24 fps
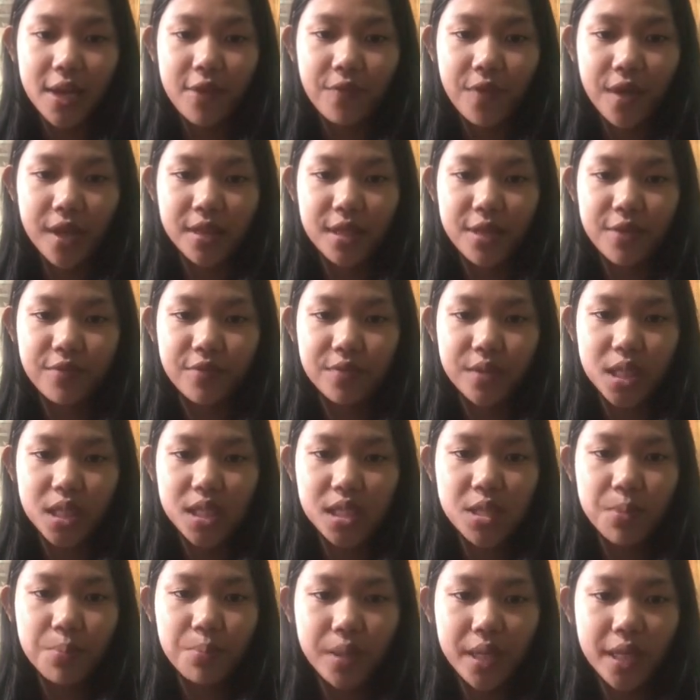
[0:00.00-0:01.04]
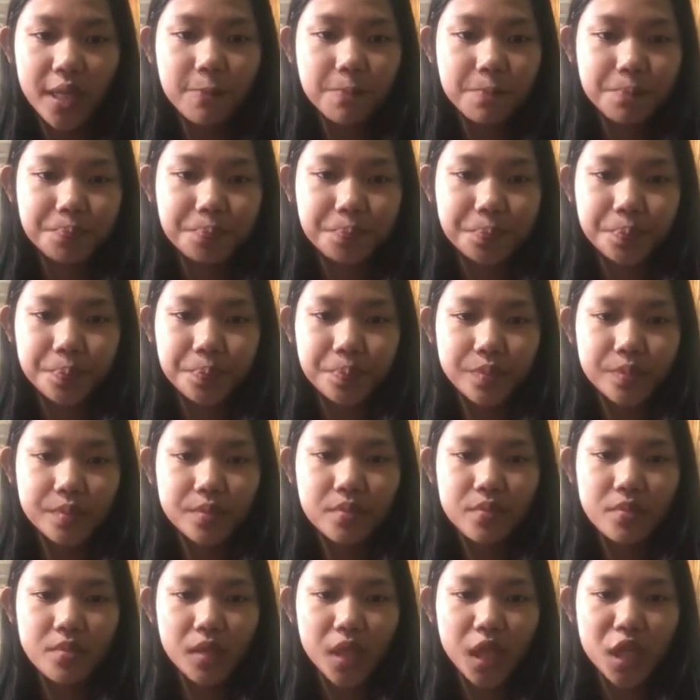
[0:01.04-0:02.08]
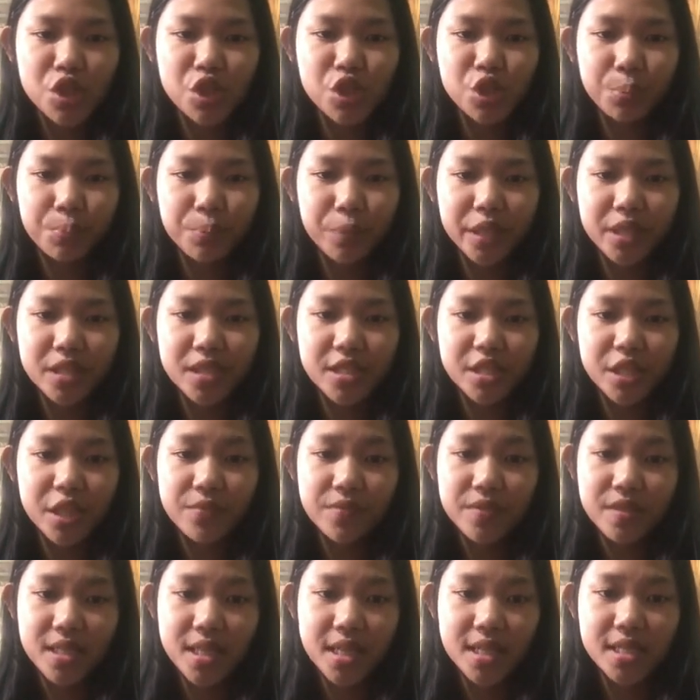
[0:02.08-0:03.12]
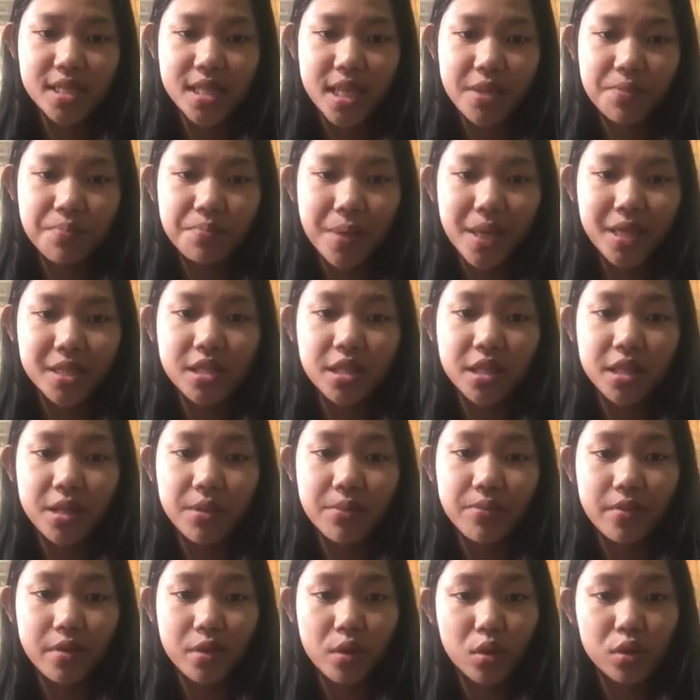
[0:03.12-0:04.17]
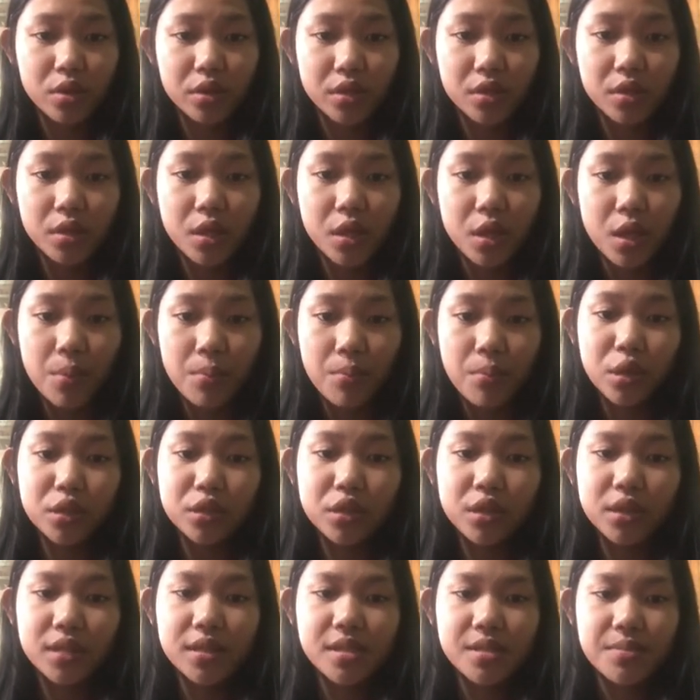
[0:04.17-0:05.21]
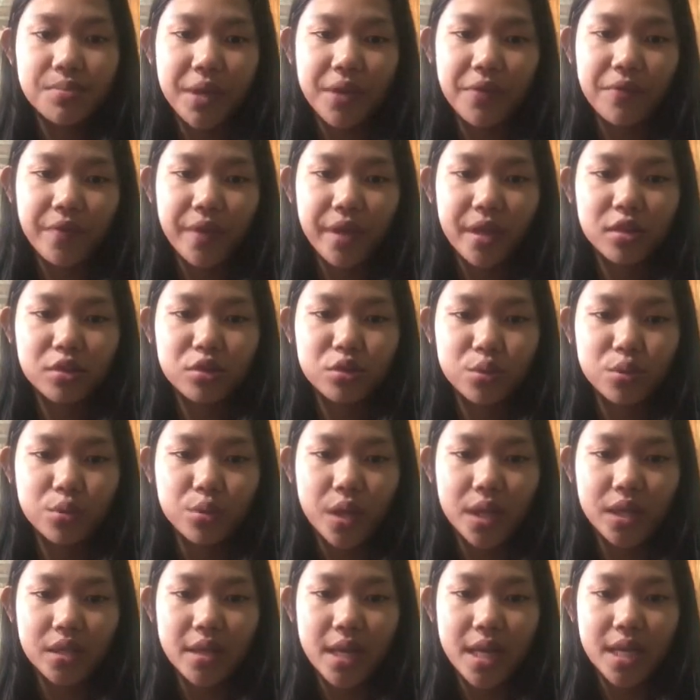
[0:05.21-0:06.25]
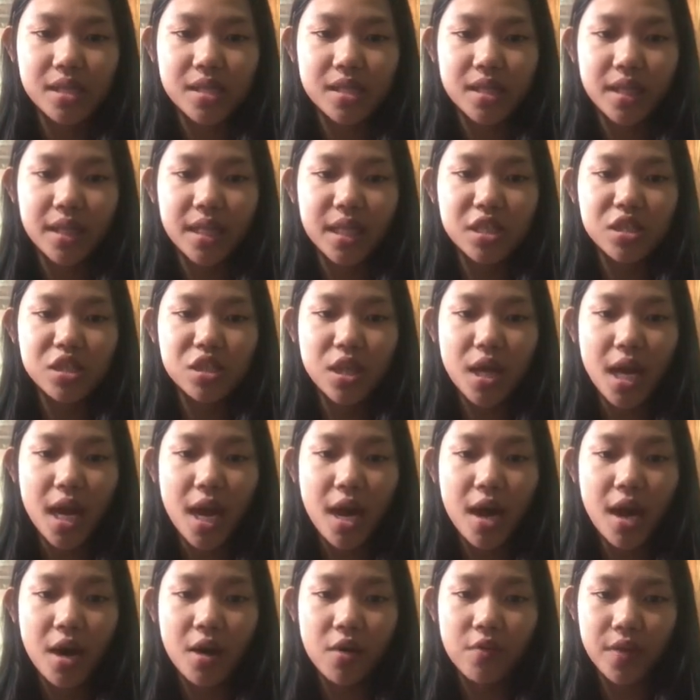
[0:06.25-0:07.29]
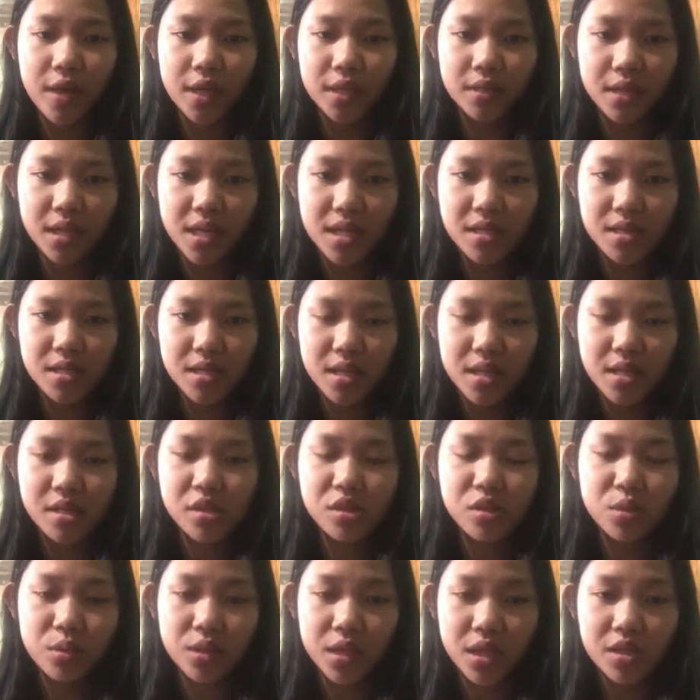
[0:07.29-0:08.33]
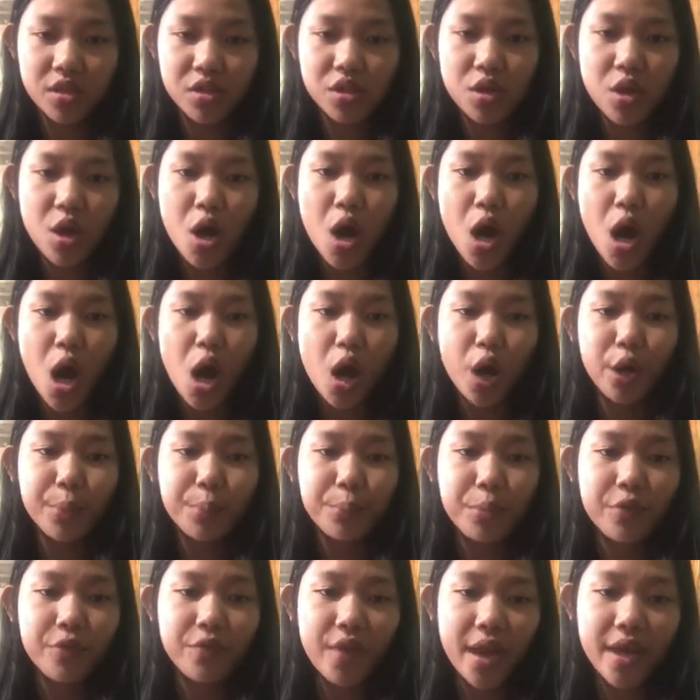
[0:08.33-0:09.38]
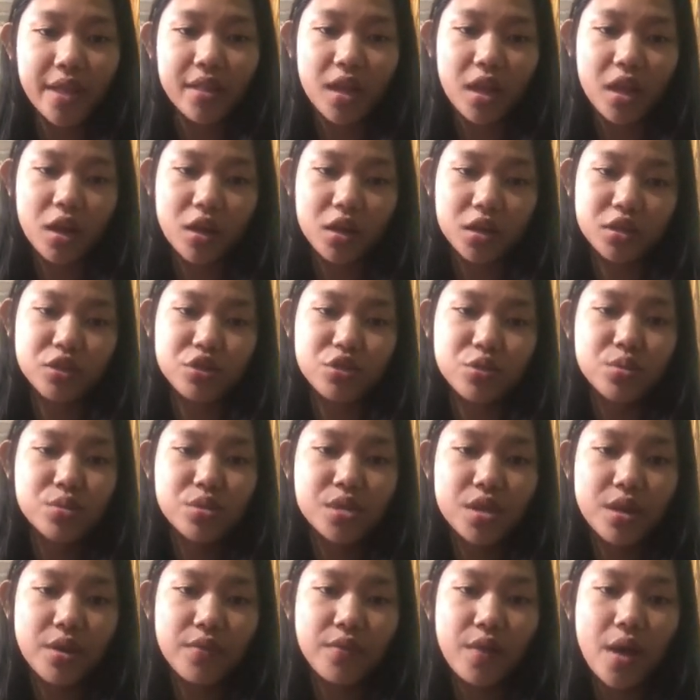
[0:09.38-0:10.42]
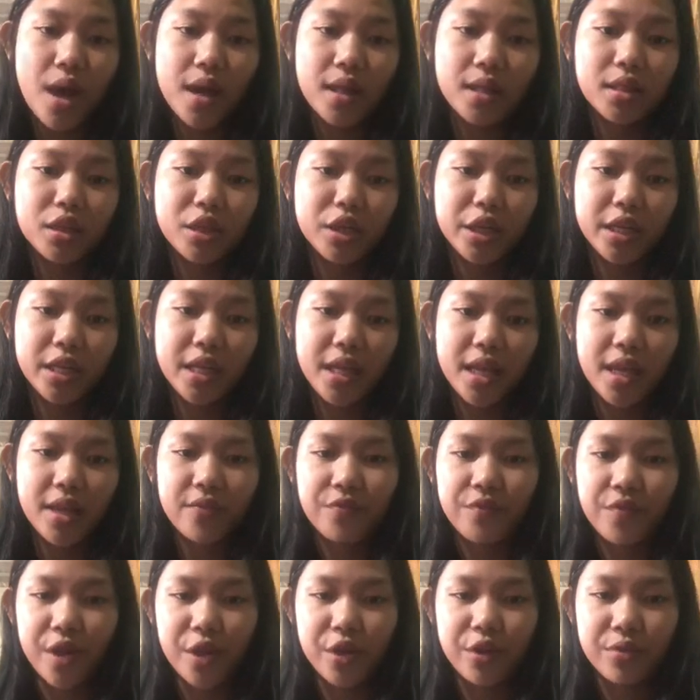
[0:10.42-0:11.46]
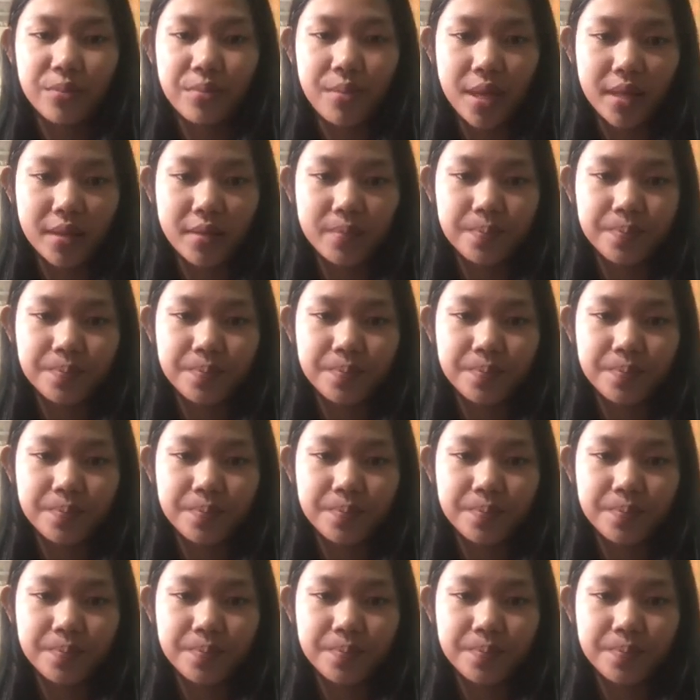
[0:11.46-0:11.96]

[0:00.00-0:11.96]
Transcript: effective discipline, support services, and positive role models may fail to address the needs of at-risk students or provide a conducive learning environment,